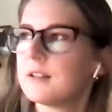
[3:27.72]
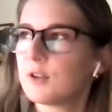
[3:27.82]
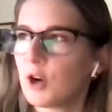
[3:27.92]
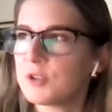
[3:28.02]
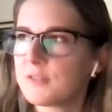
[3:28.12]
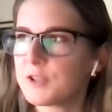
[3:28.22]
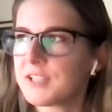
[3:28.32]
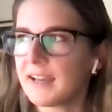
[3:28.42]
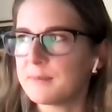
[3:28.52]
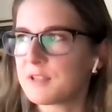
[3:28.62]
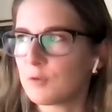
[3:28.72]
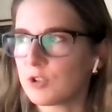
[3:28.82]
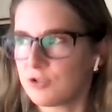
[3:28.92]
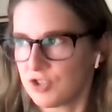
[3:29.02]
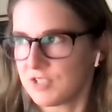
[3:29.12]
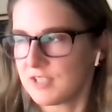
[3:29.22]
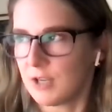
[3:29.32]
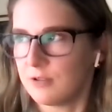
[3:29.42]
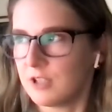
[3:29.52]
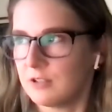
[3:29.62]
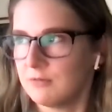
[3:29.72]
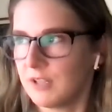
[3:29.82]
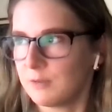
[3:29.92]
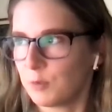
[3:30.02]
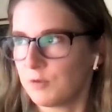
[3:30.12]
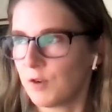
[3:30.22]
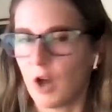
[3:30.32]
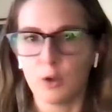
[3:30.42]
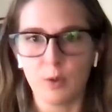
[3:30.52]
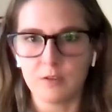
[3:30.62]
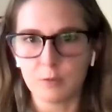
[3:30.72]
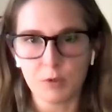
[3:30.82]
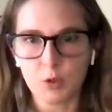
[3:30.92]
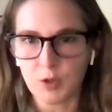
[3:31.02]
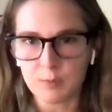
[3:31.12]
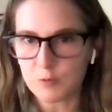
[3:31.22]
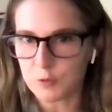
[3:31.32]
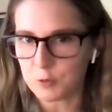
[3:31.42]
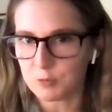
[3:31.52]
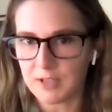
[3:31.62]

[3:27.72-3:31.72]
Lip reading: There are different types of oranges down there. Like we've gone away from the grapefruit.